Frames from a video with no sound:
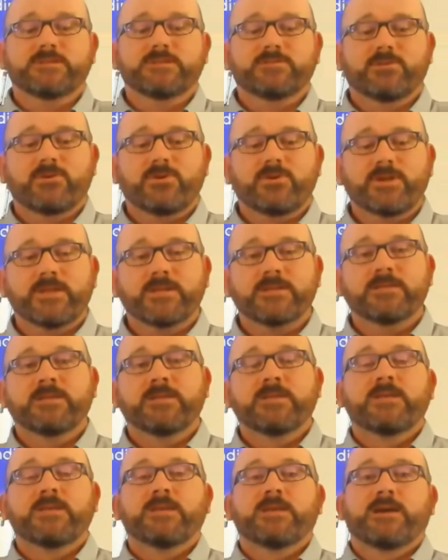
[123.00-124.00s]
grinding.
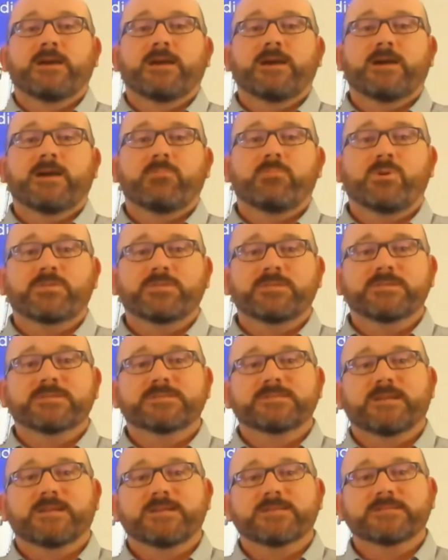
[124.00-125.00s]
What this
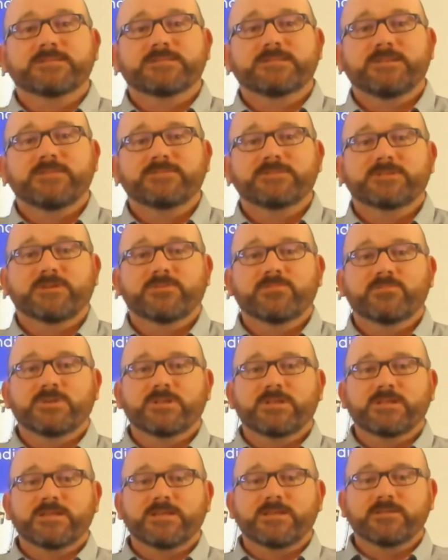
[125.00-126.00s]
does is gives us a
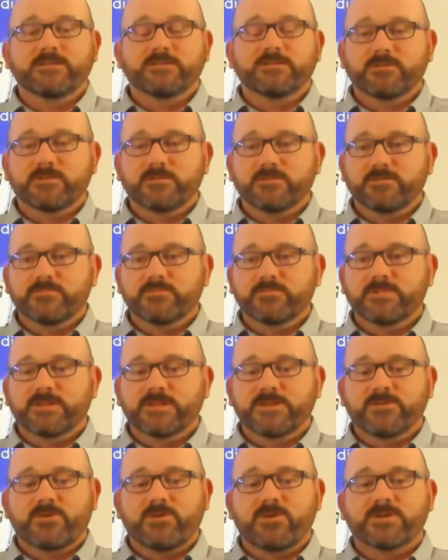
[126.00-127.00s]
really
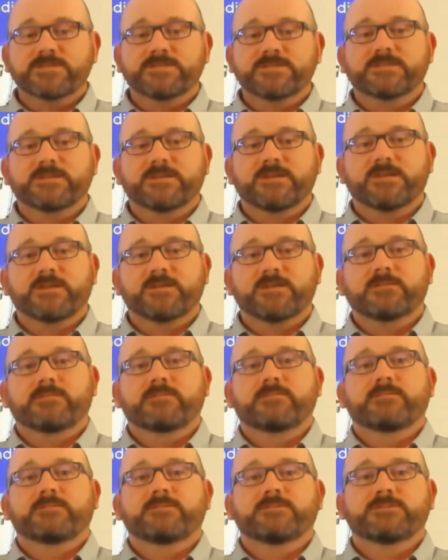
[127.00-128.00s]
nice
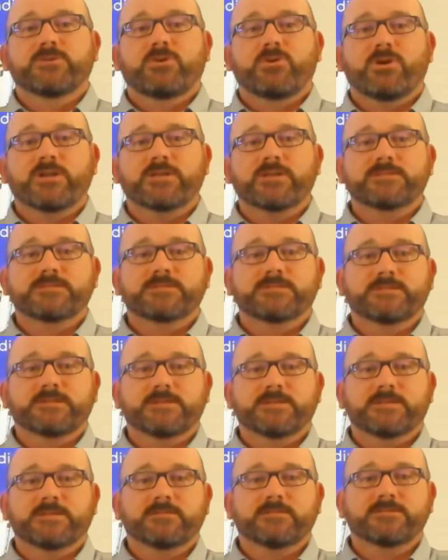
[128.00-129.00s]
tight
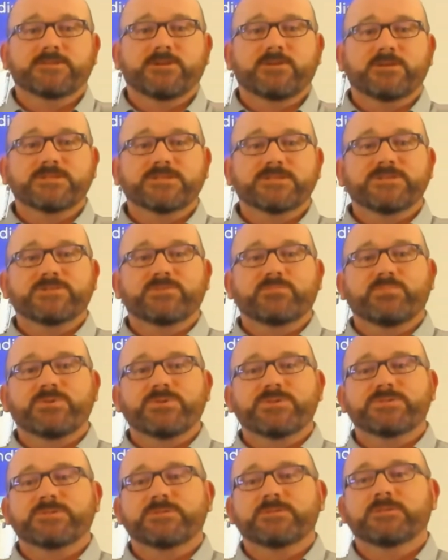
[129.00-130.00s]
size
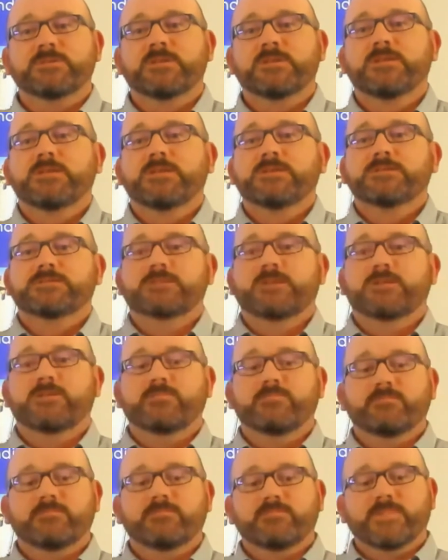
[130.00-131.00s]
distribution. So that
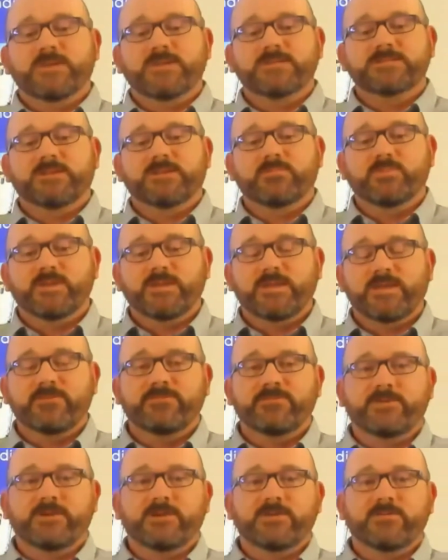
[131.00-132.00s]
means that we
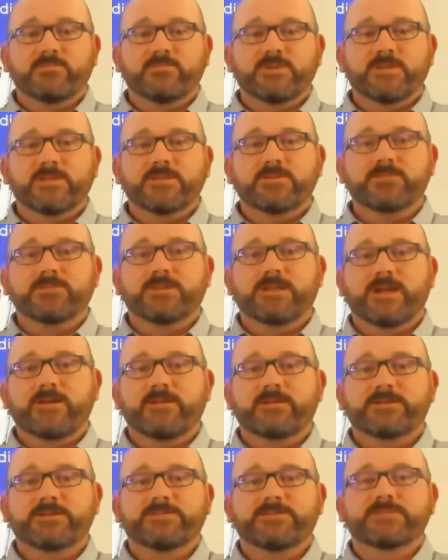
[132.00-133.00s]
have really good
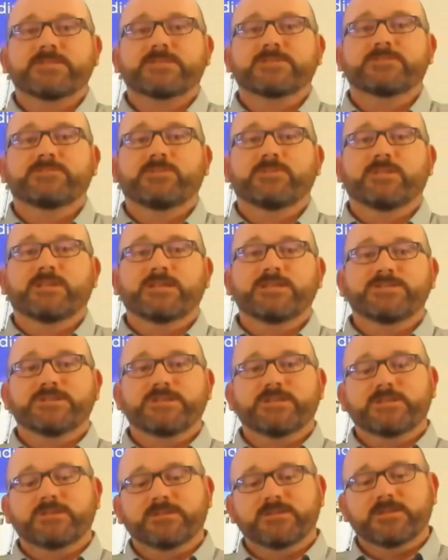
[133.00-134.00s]
characteristics for
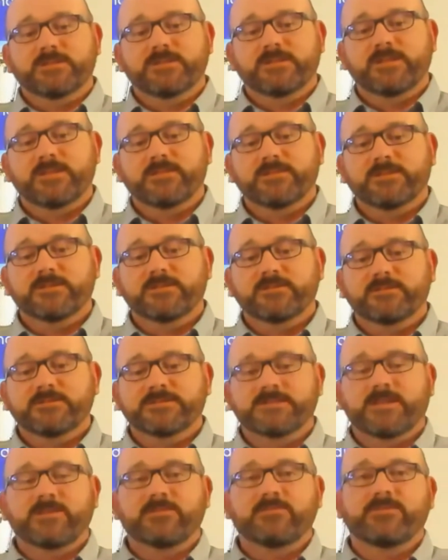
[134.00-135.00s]
leaching in the
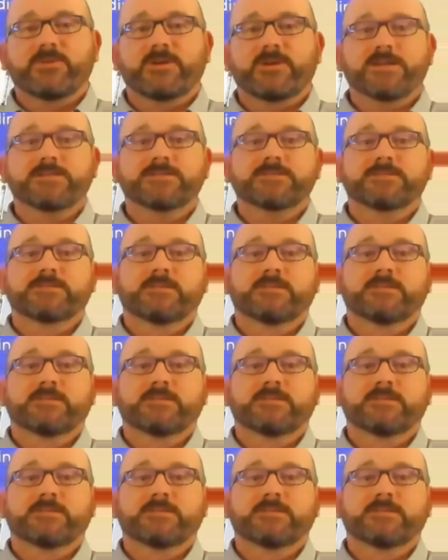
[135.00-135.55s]
second phase.